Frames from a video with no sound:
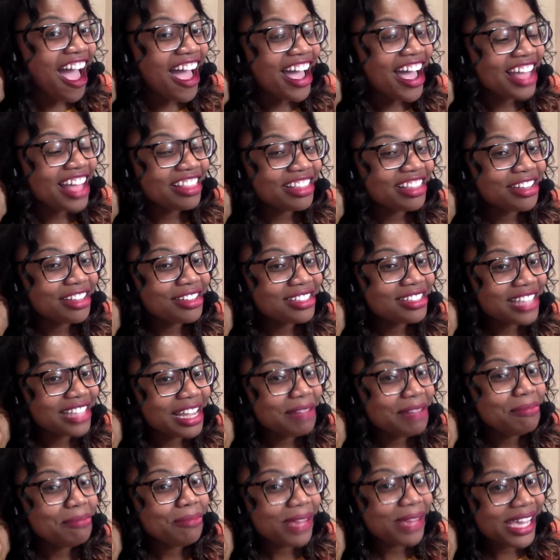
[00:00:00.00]
And they'll
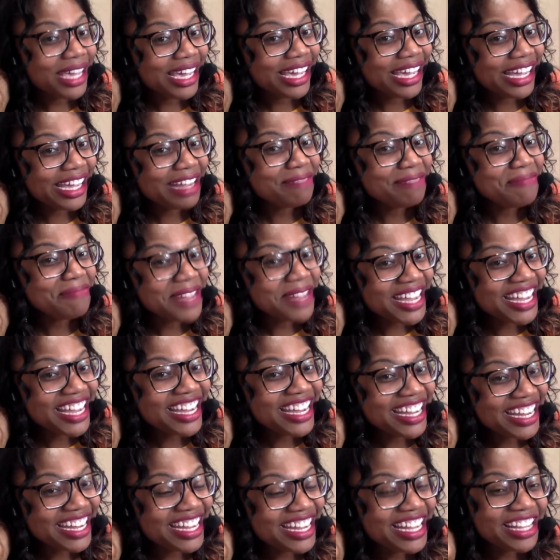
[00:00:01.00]
say big
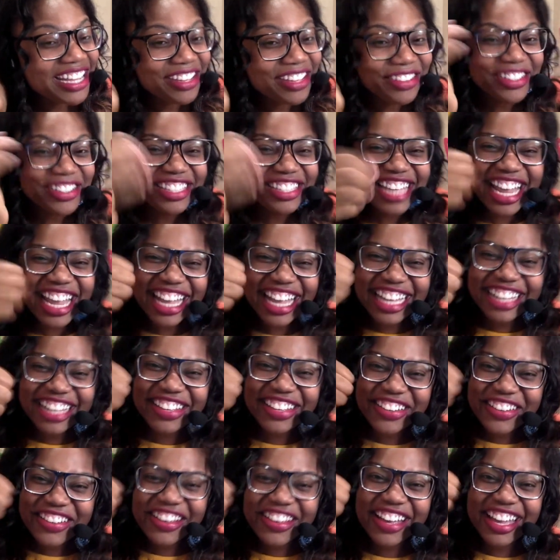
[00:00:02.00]
P, and you'll say
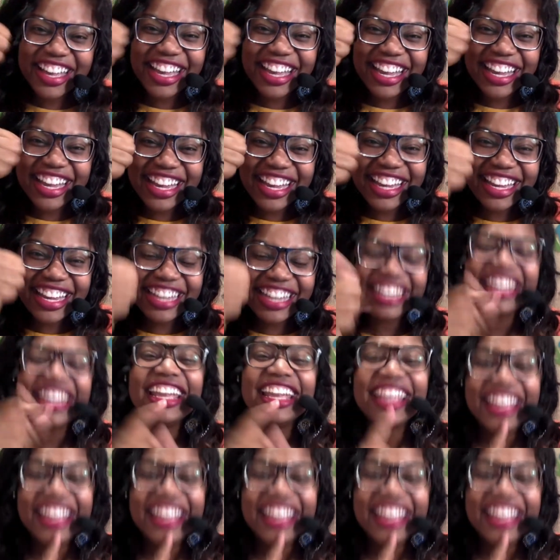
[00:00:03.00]
good.